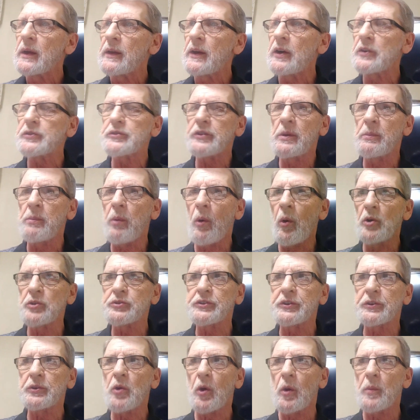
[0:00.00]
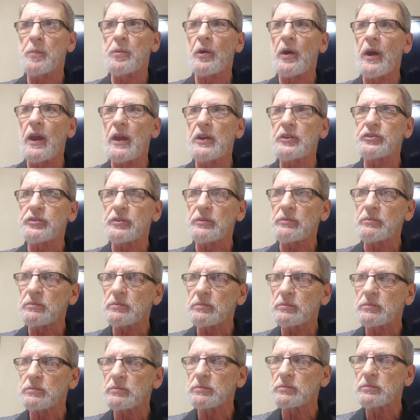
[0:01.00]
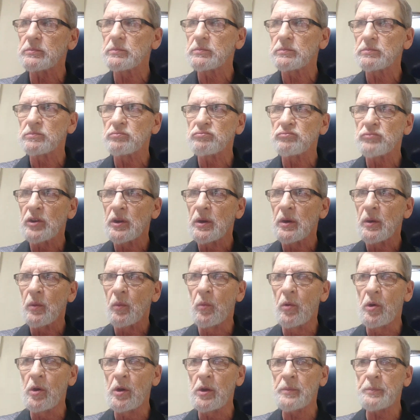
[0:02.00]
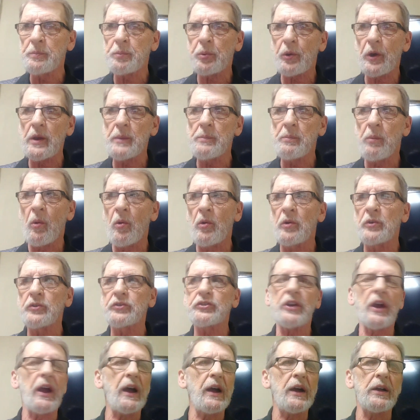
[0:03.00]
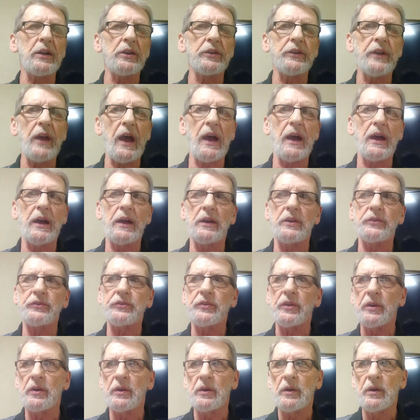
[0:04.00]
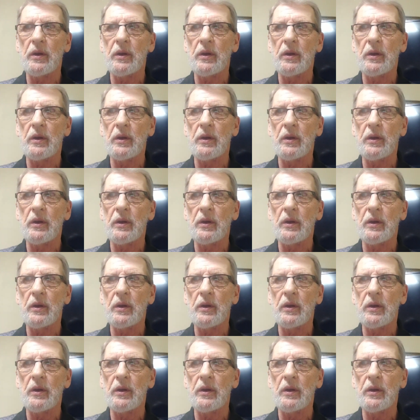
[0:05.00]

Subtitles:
There's an abortion corporation. One preborn child dies